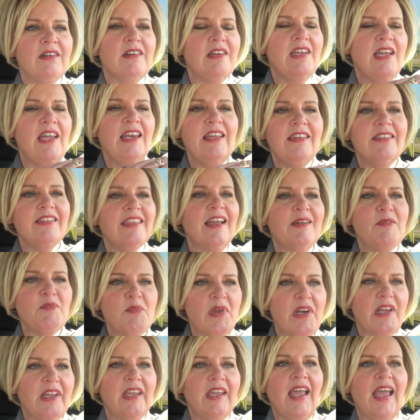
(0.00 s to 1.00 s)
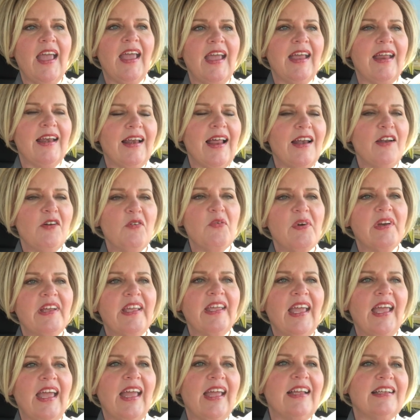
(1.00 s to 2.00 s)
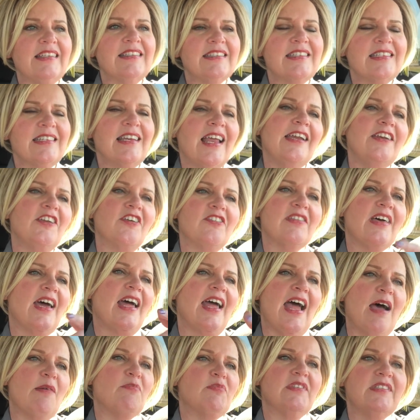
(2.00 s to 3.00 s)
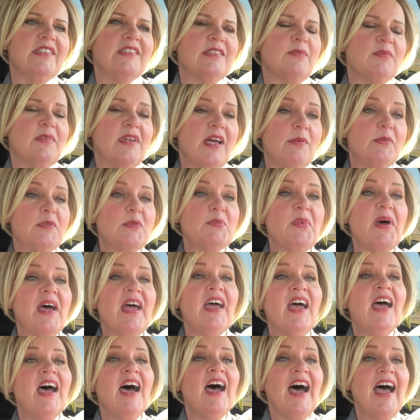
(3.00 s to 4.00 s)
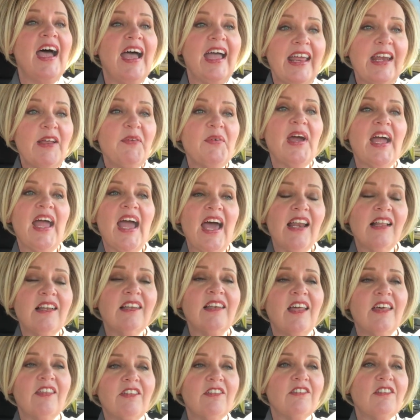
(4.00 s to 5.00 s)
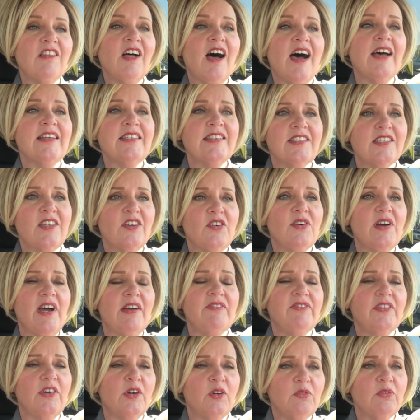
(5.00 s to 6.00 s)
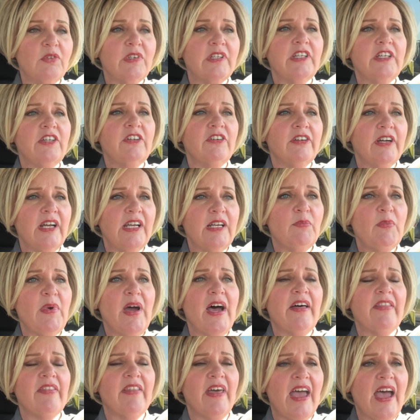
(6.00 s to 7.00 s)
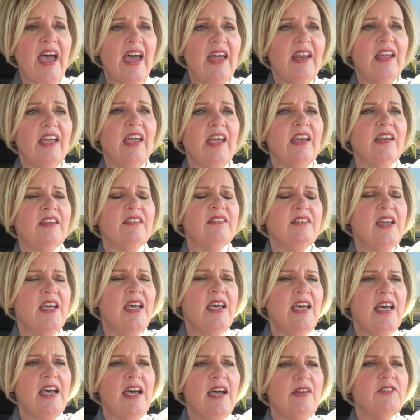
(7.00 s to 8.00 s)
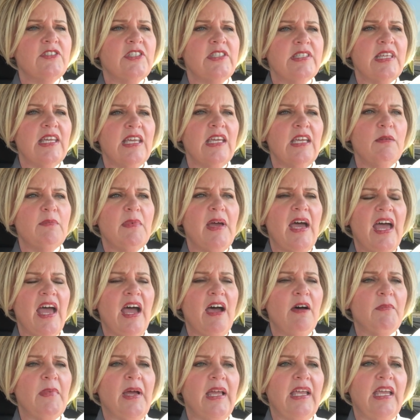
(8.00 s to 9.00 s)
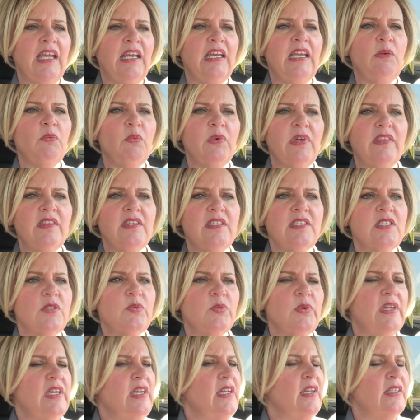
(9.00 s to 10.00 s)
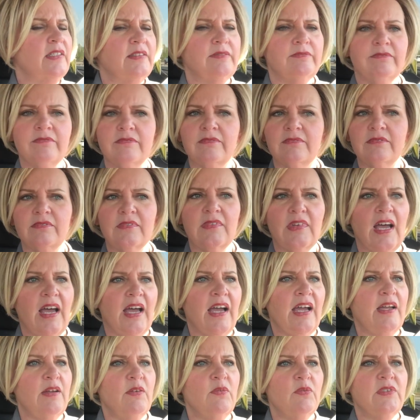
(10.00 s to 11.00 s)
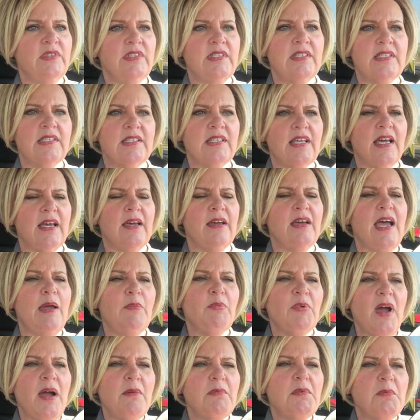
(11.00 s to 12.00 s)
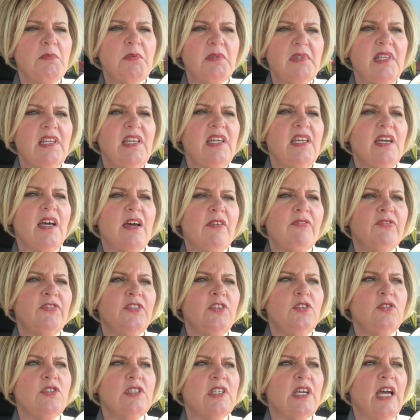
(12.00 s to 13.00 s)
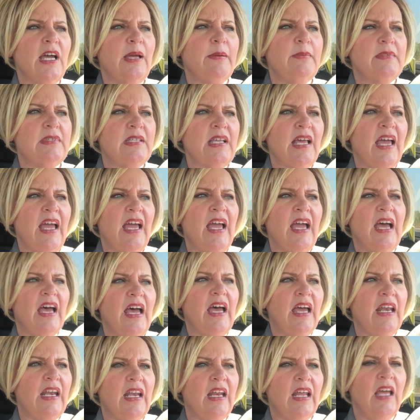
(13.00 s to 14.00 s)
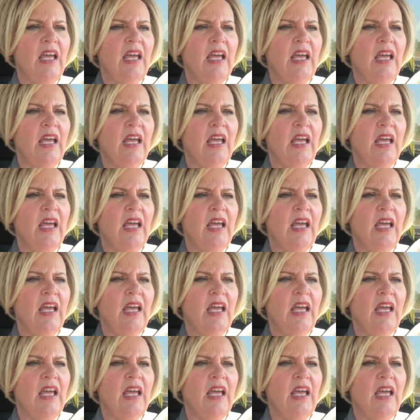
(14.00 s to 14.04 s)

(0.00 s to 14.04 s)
Anything but a gain. I don't want gains, and I know that happens sometimes. But anyway, I had another loss, so I felt really great about that. And I was thinking about how my eating went this week. I probably a few times had